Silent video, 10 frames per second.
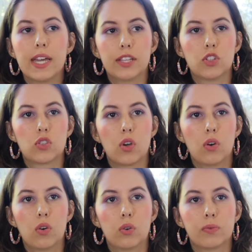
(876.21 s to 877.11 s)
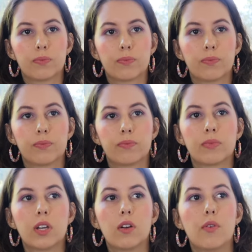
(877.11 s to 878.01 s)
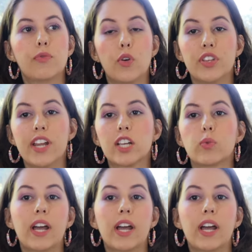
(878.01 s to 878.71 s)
And so for the next one,